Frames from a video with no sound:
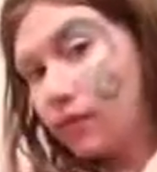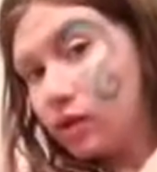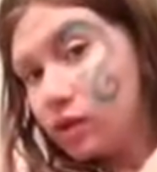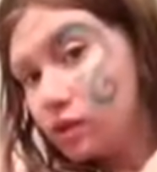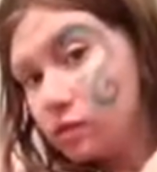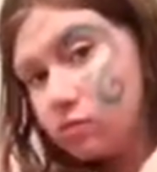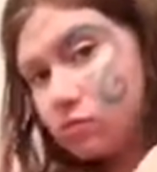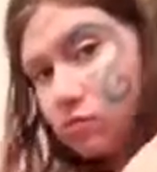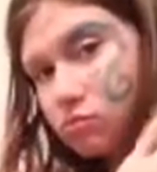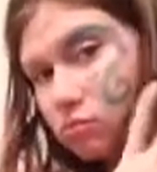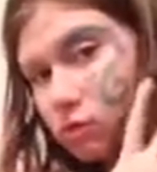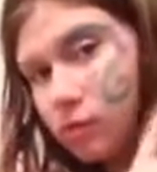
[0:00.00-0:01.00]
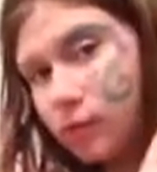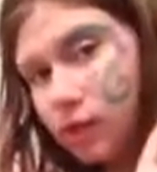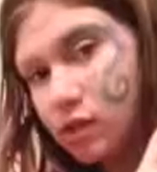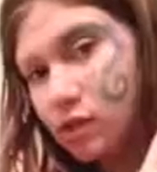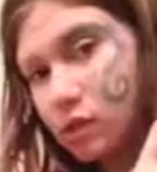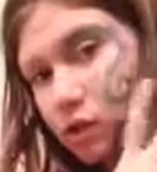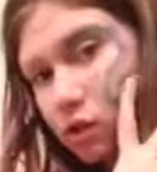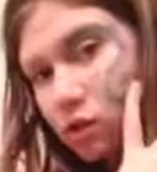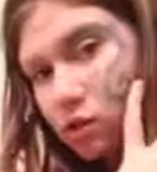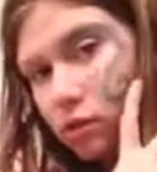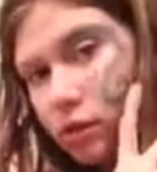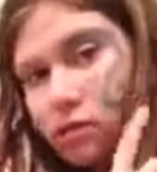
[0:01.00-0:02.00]
my face. It's amazing. It
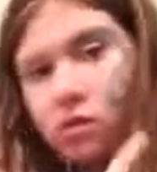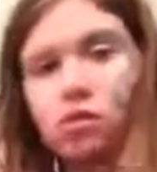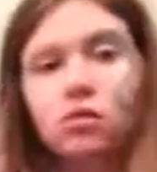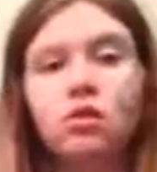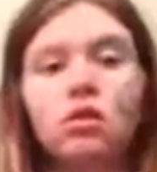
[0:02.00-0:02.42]
looks amazing.